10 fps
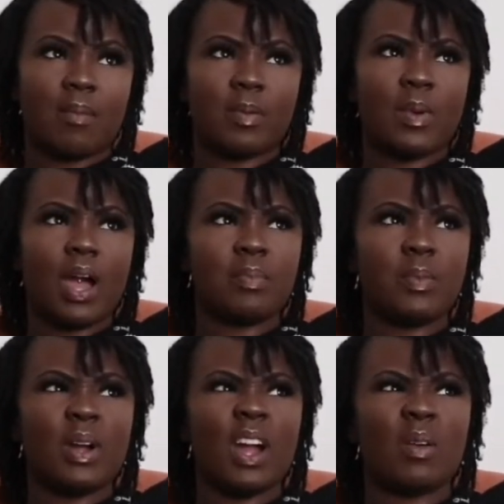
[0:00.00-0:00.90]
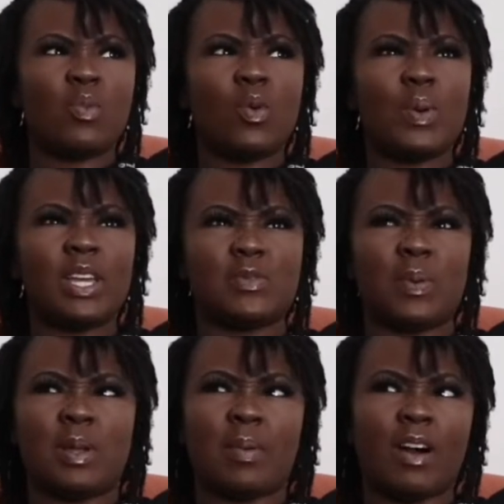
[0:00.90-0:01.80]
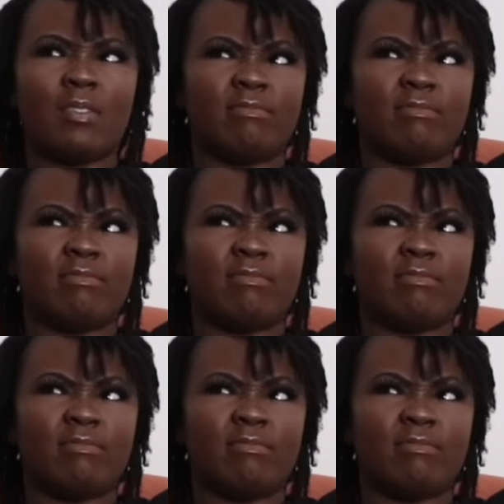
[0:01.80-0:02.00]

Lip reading: I've wore wigs probably about